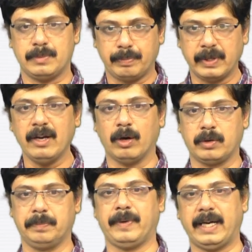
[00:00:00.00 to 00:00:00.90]

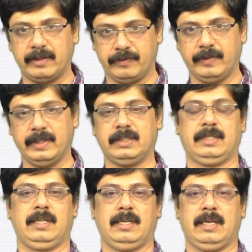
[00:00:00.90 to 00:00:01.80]
preoccupied with
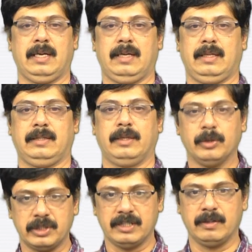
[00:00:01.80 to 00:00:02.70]
the
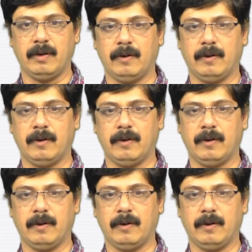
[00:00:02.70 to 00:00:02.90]
notion